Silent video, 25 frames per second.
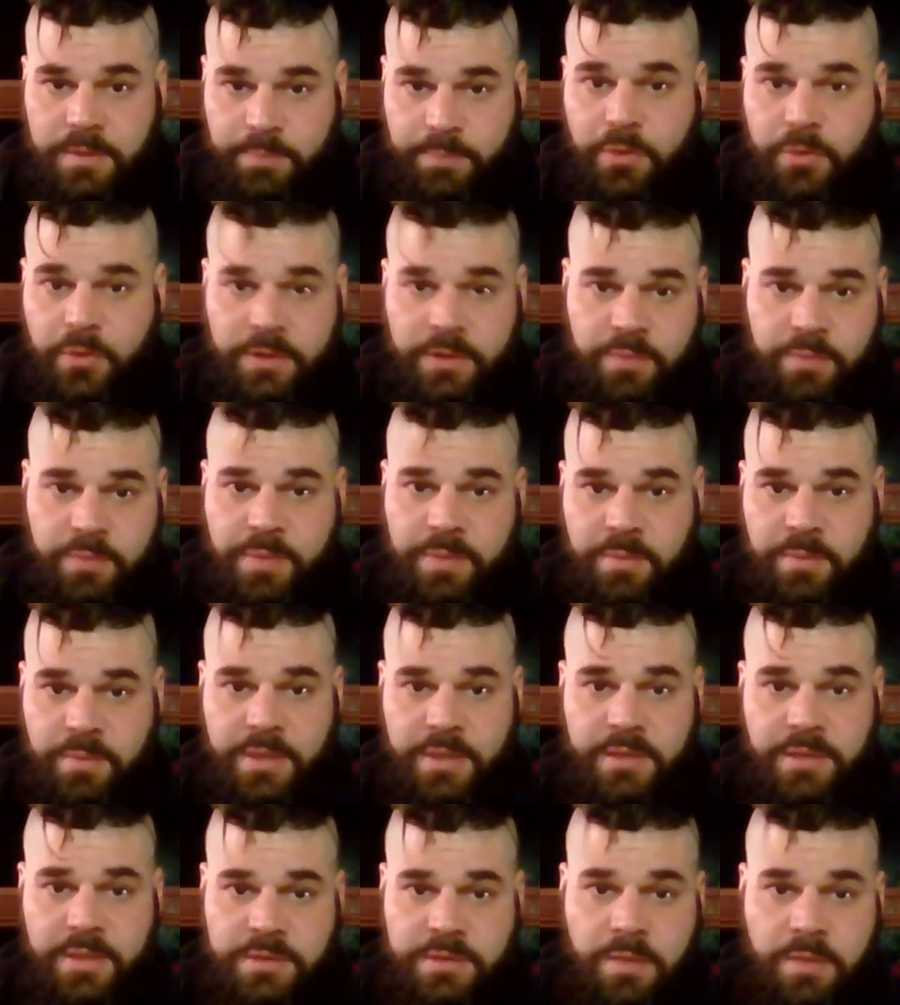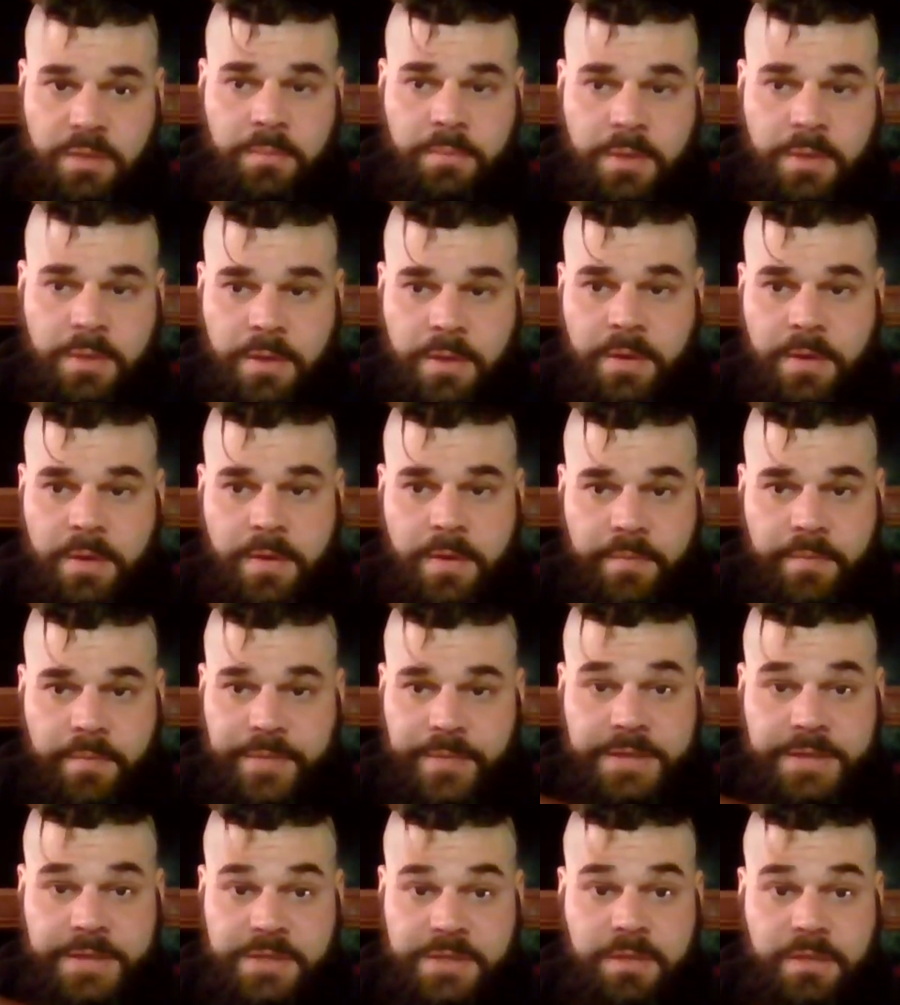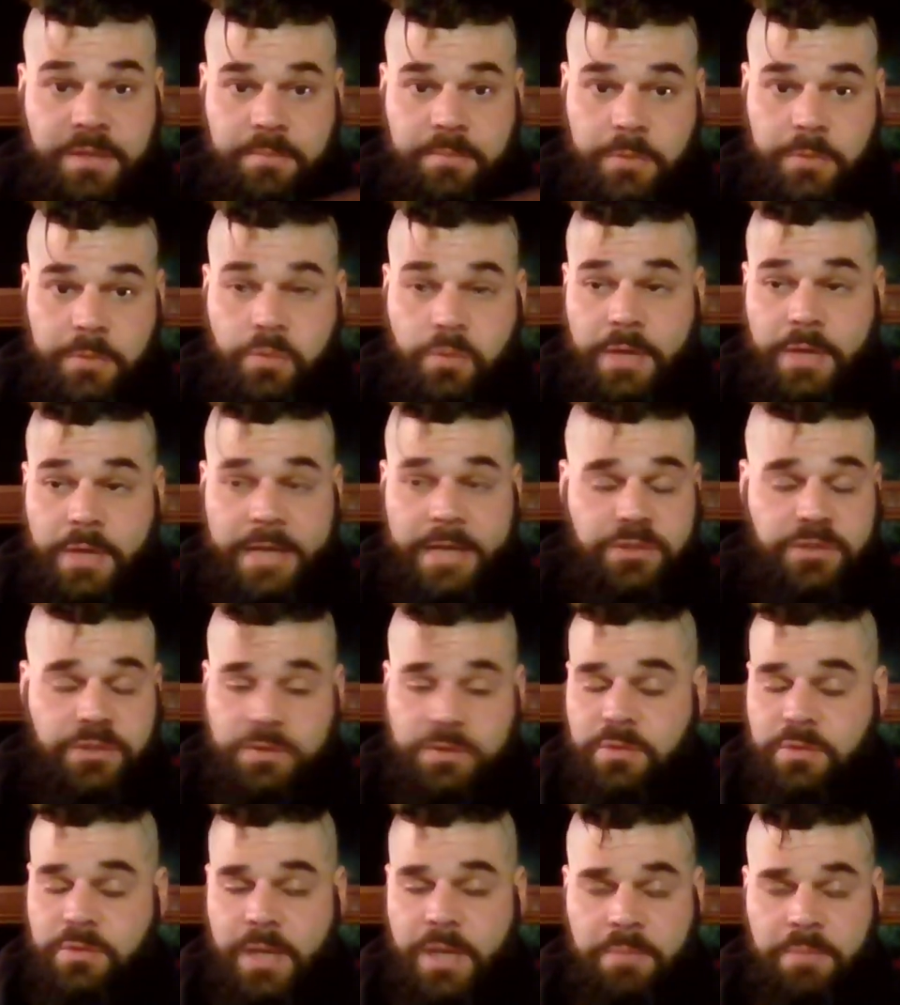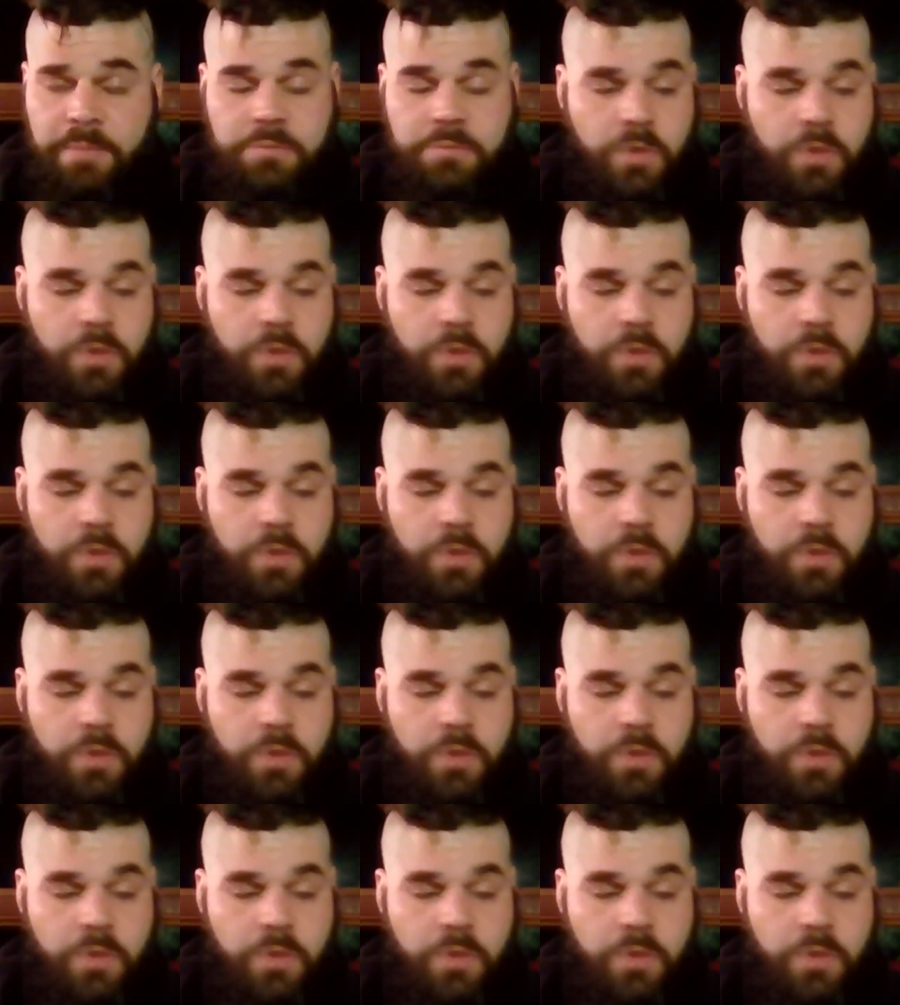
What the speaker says: putting the PBNs up, that's it. You could actually do that.